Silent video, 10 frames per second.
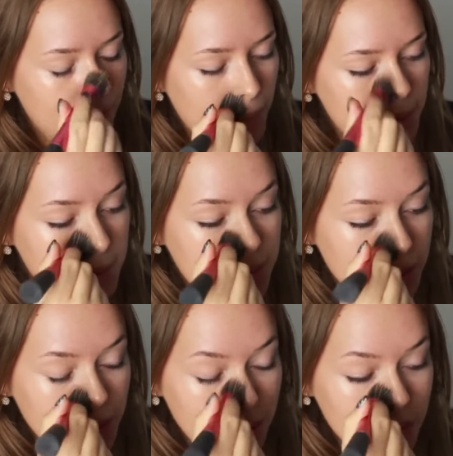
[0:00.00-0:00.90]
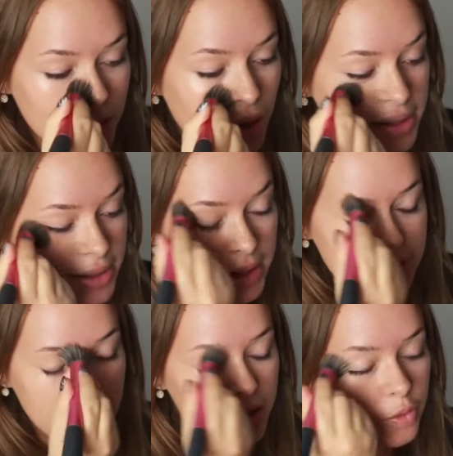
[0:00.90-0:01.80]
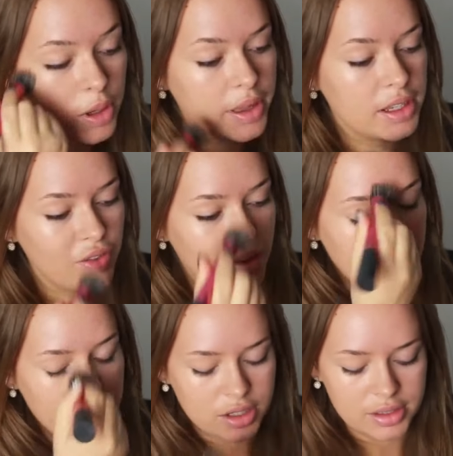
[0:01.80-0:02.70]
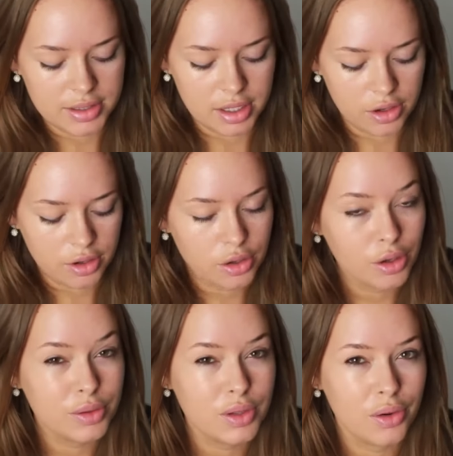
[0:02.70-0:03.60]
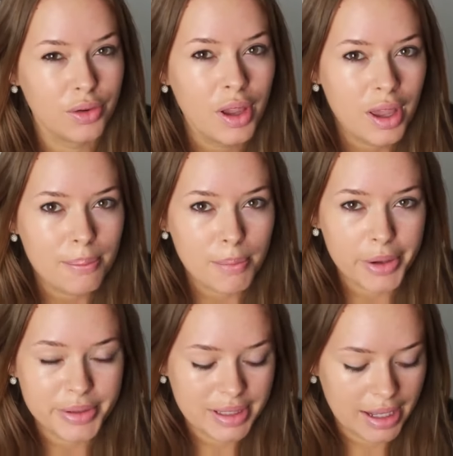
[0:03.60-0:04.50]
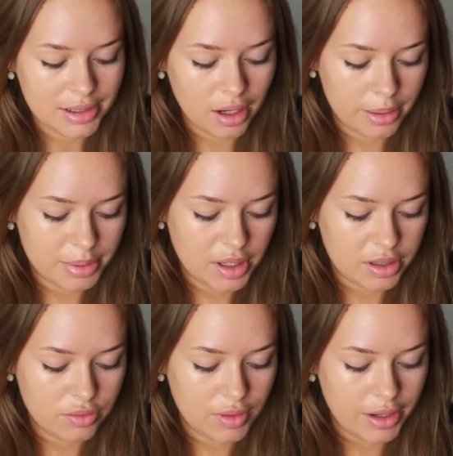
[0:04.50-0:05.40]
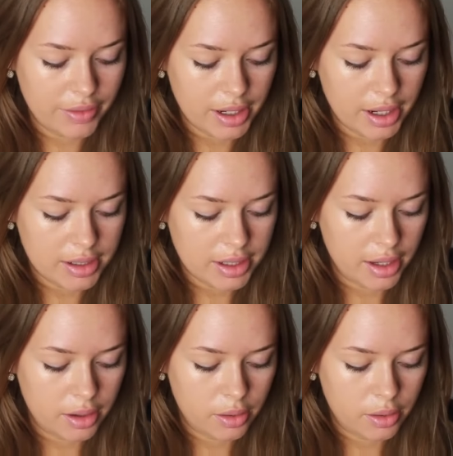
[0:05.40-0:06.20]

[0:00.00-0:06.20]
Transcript: It's also good on dry skin. It's kind of one of those foundations that you can use on most skin types, so it's really, really handy.